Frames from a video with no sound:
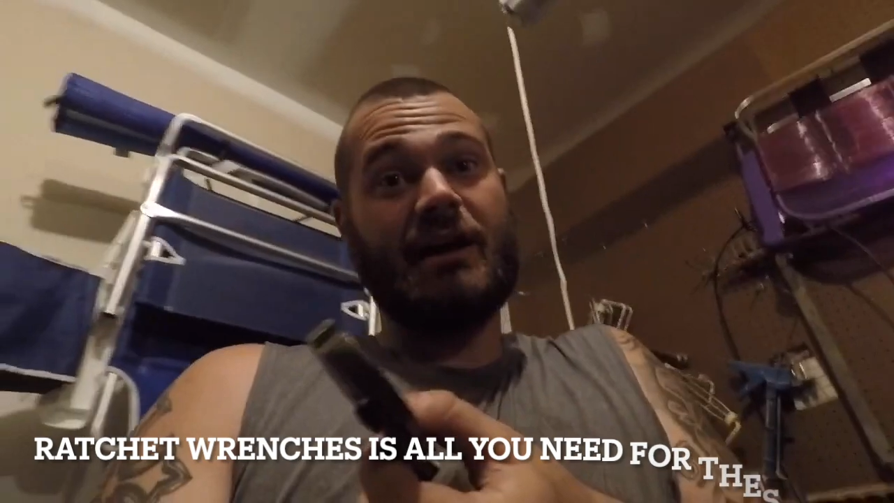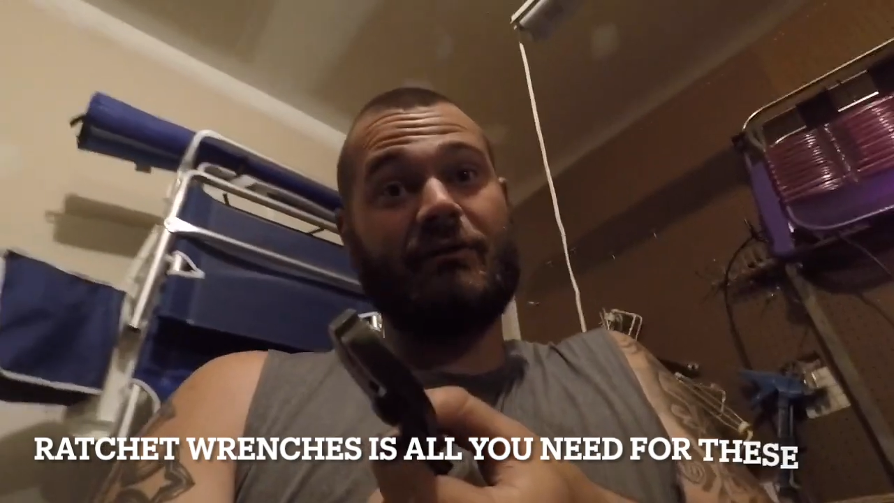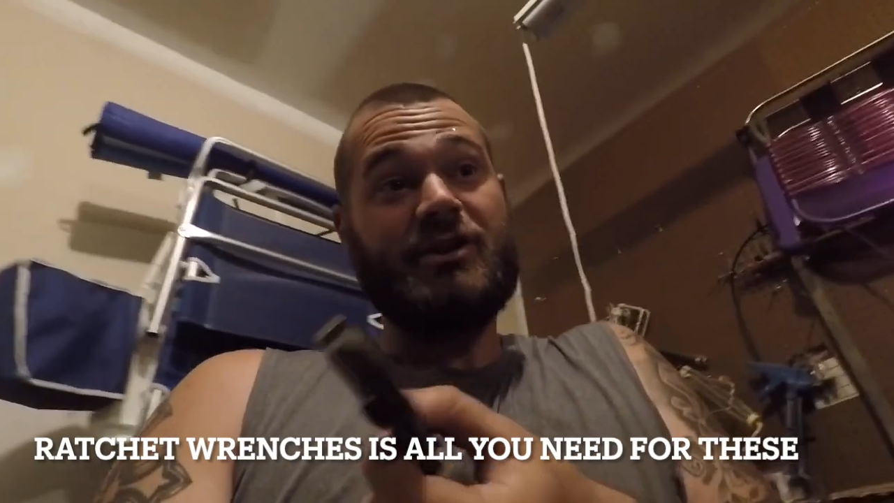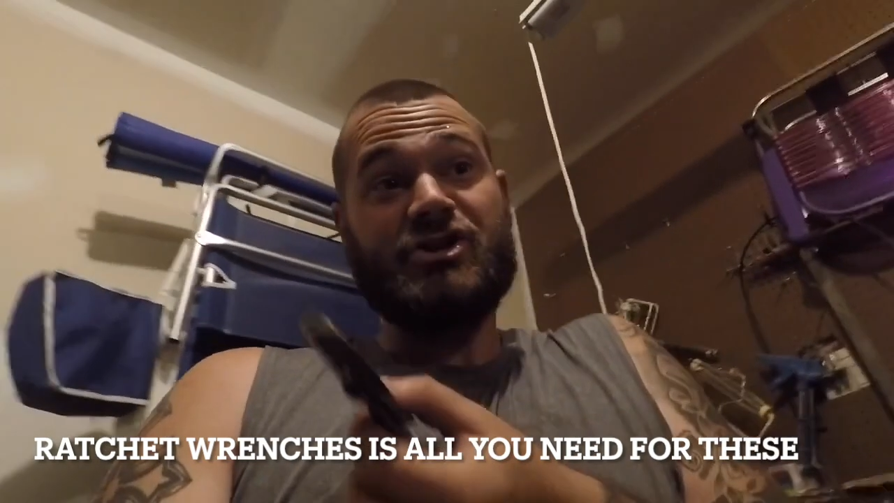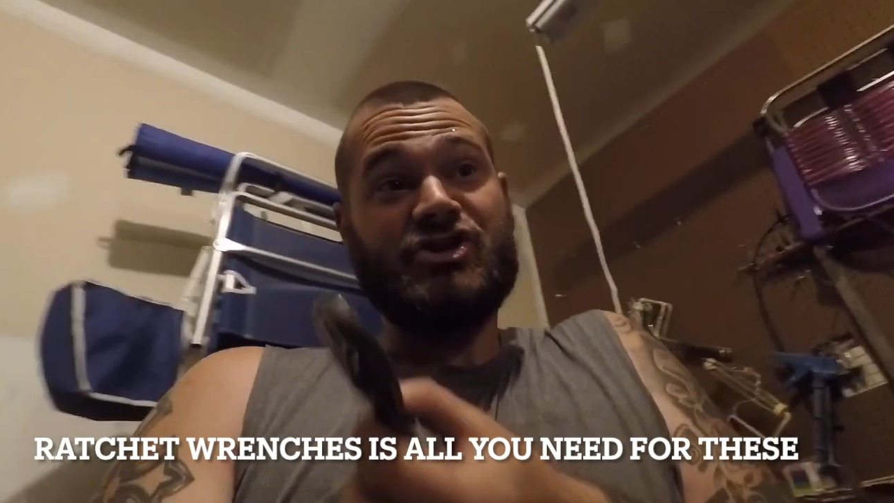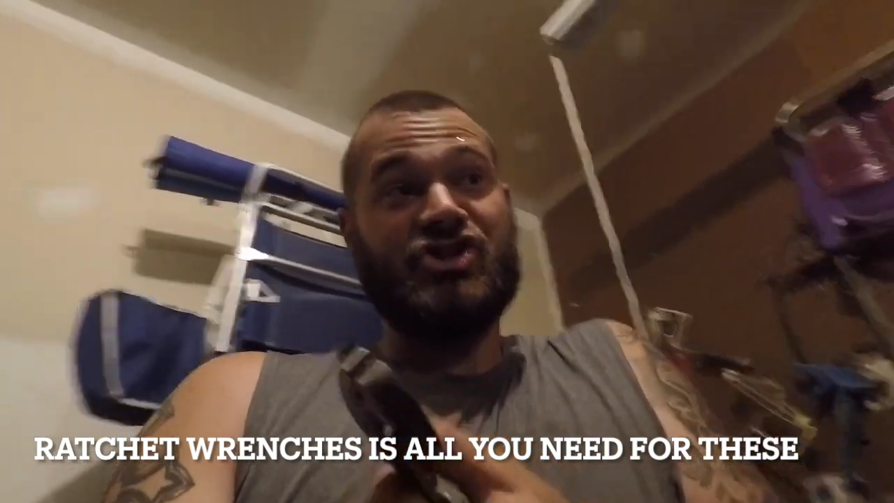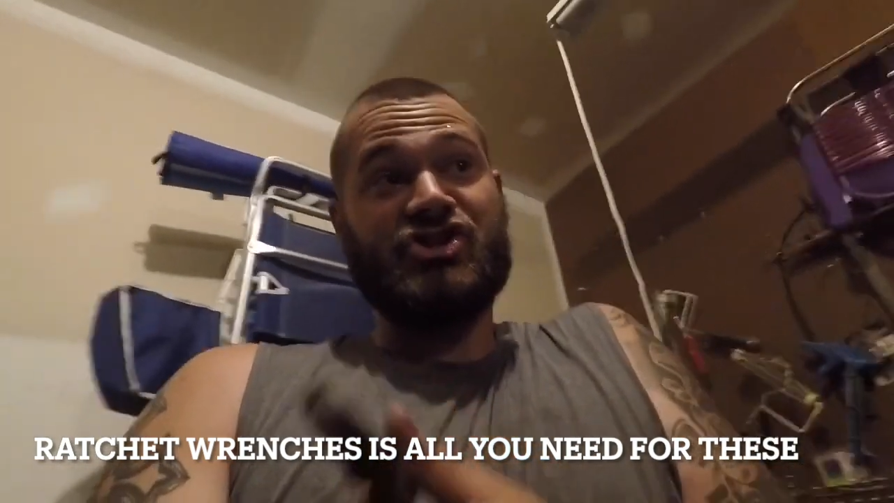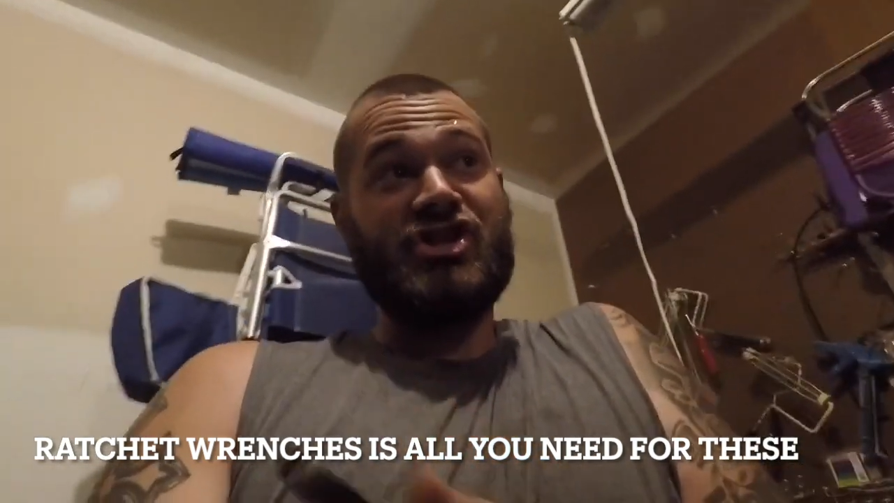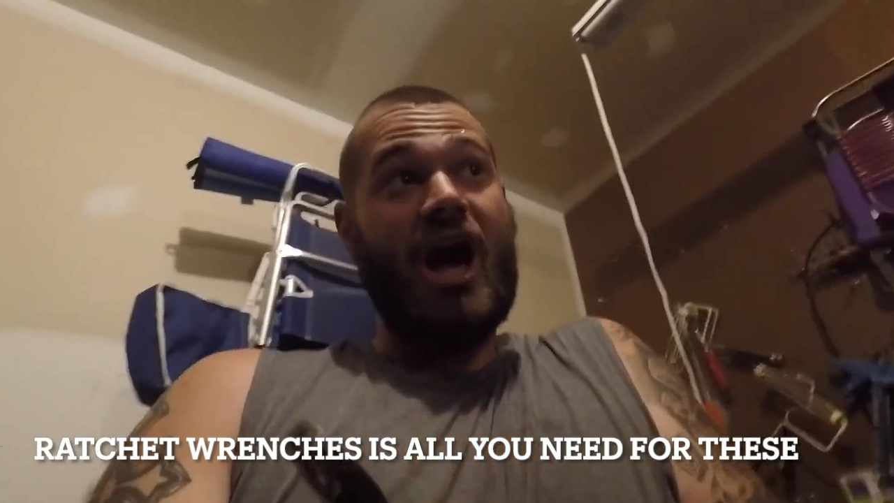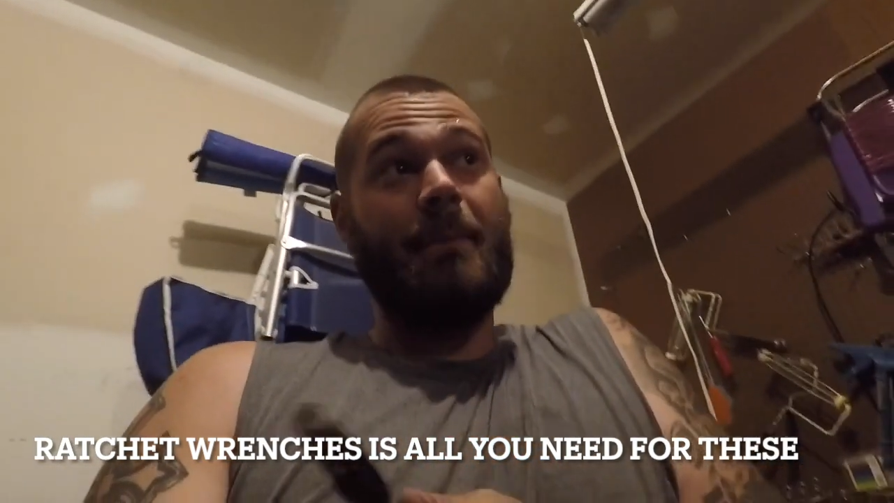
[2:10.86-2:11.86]
wrench, it's
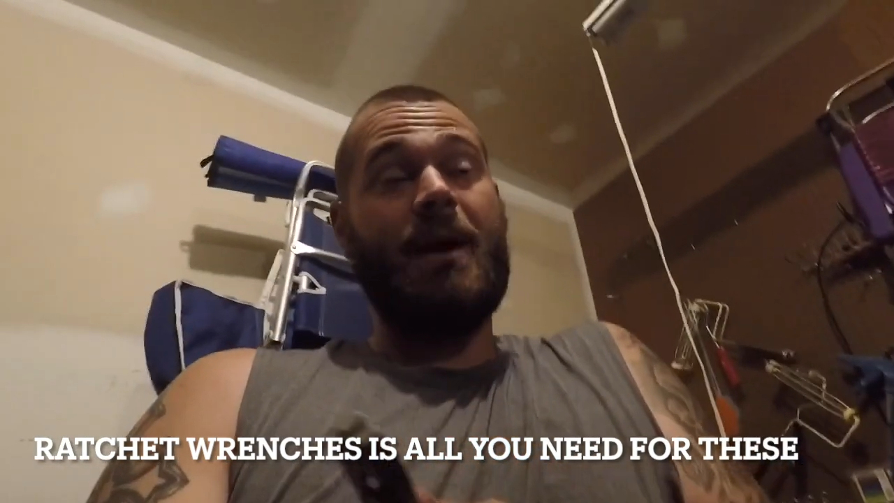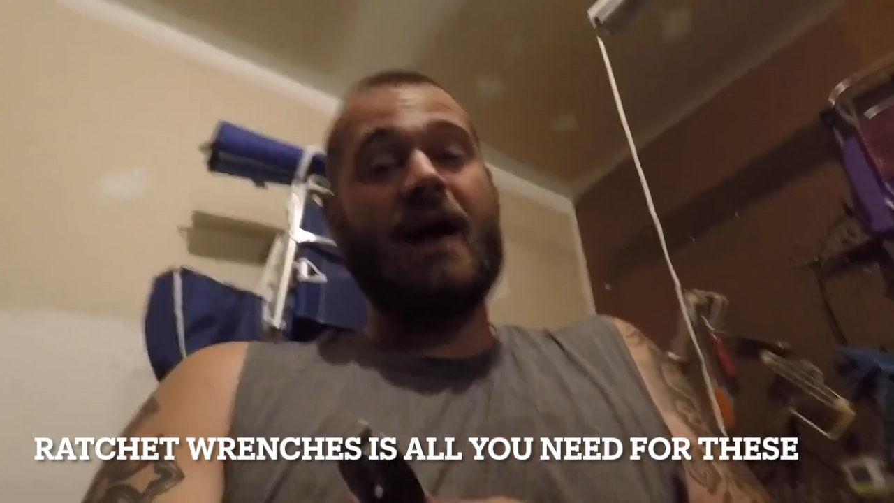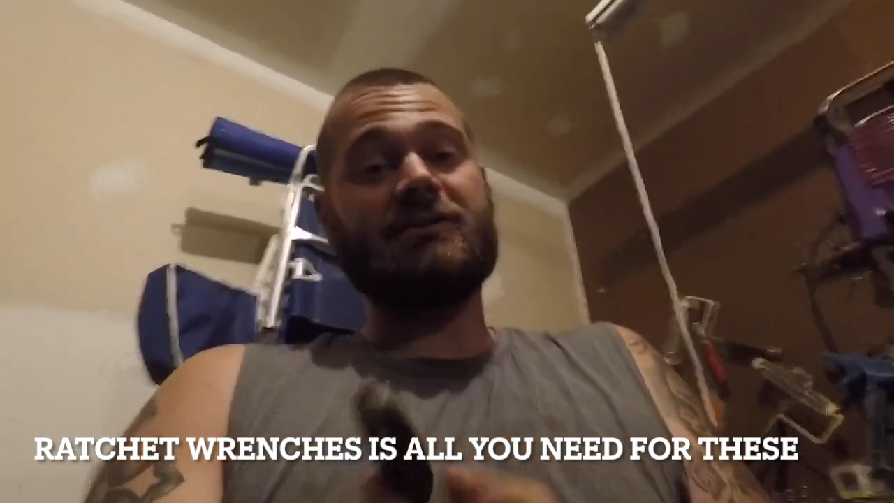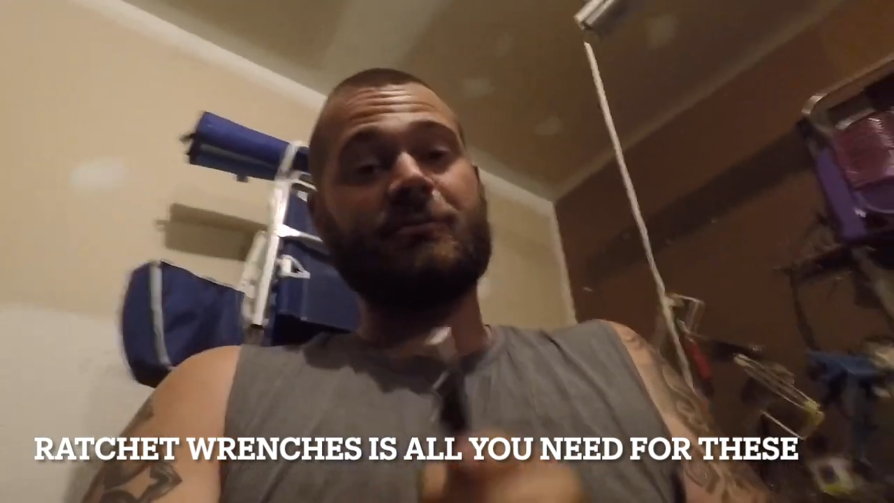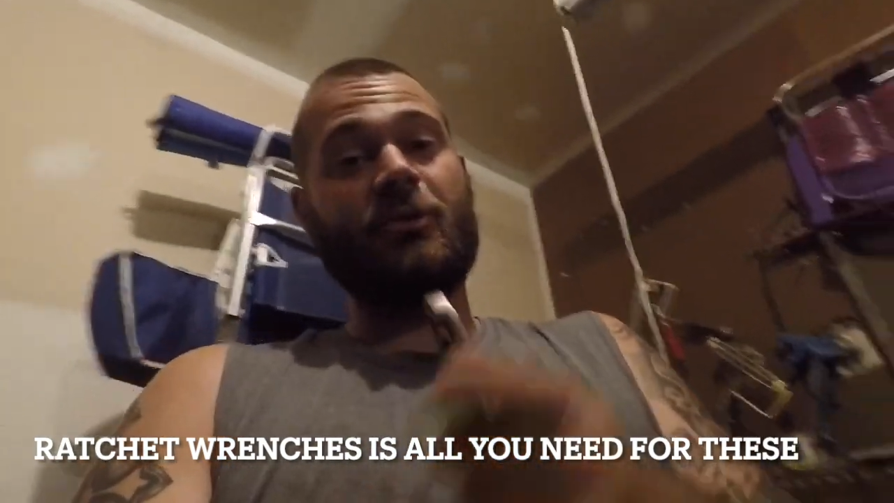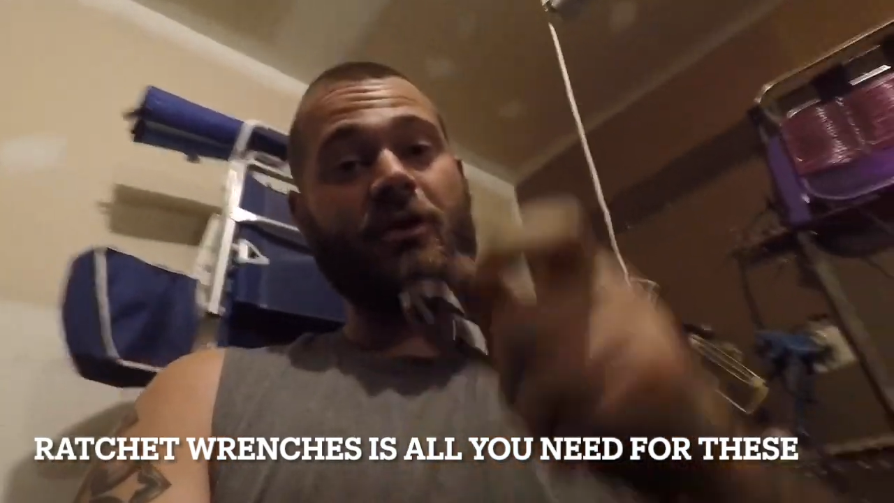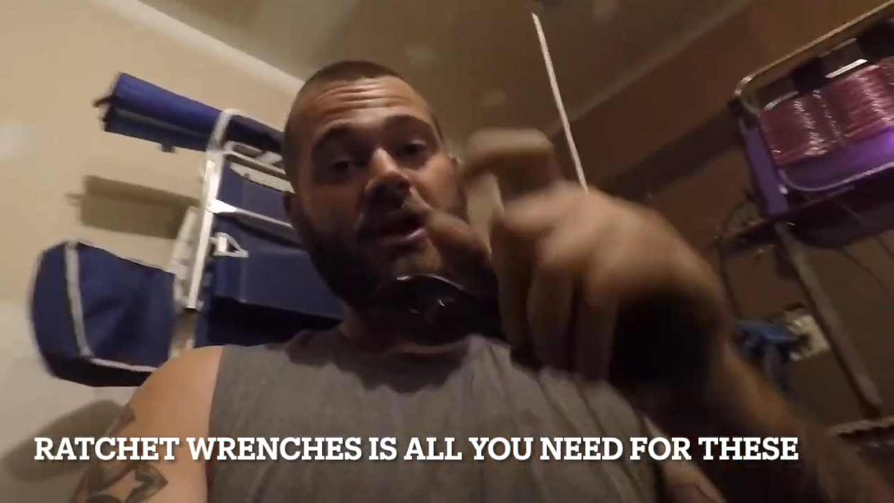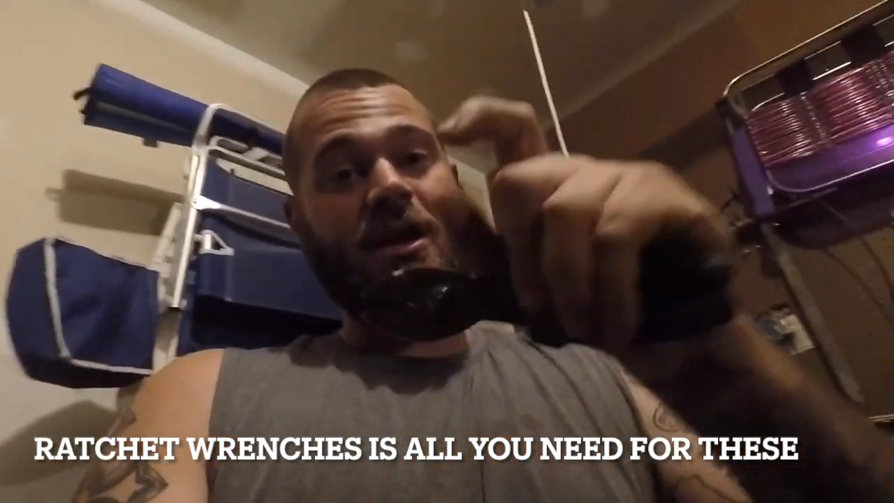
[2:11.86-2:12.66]
just not possible.